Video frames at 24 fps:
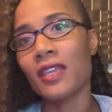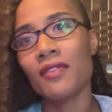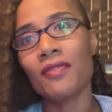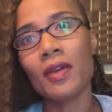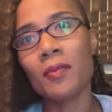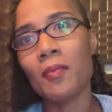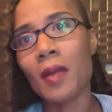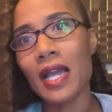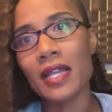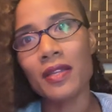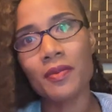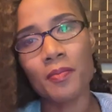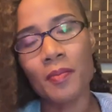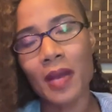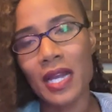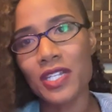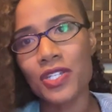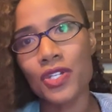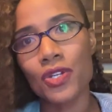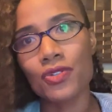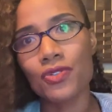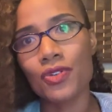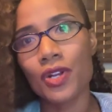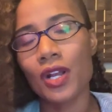Even my
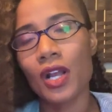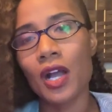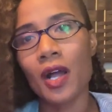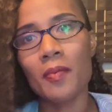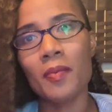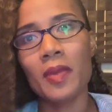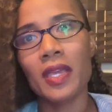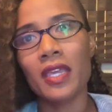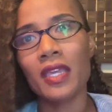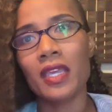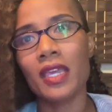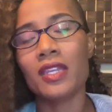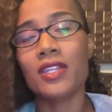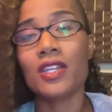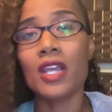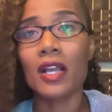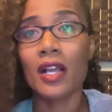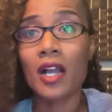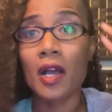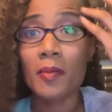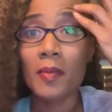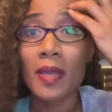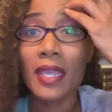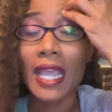children
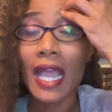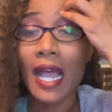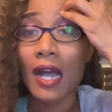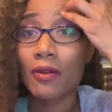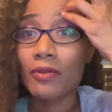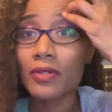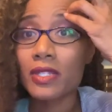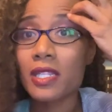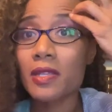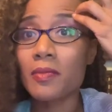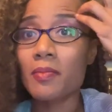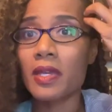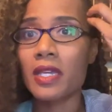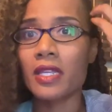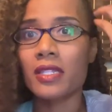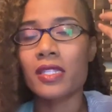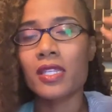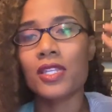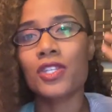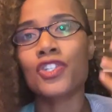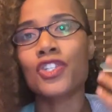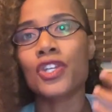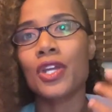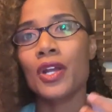coming out to me
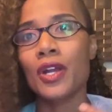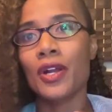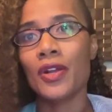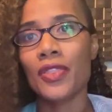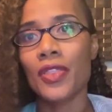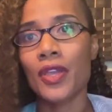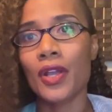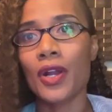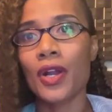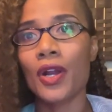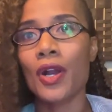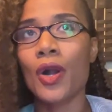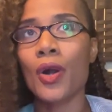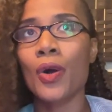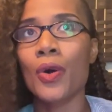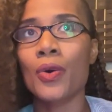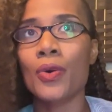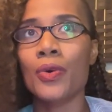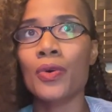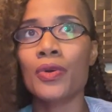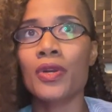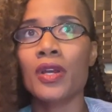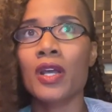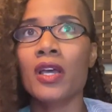to share their
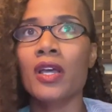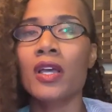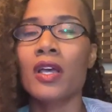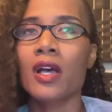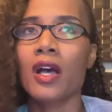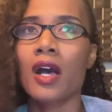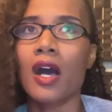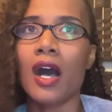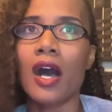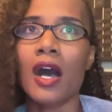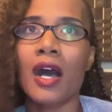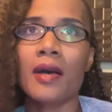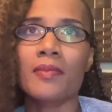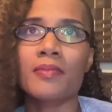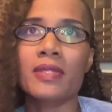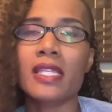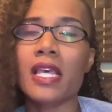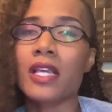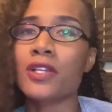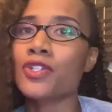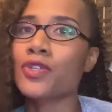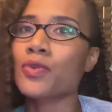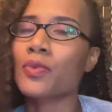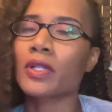own
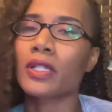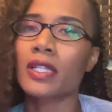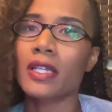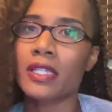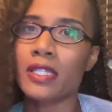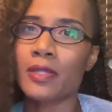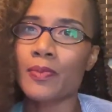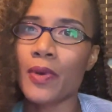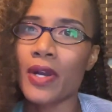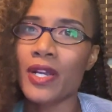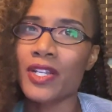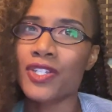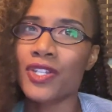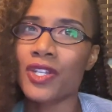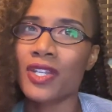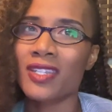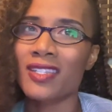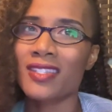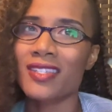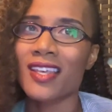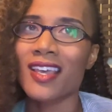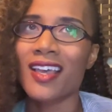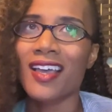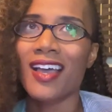sexual
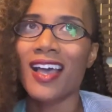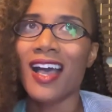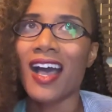expressions.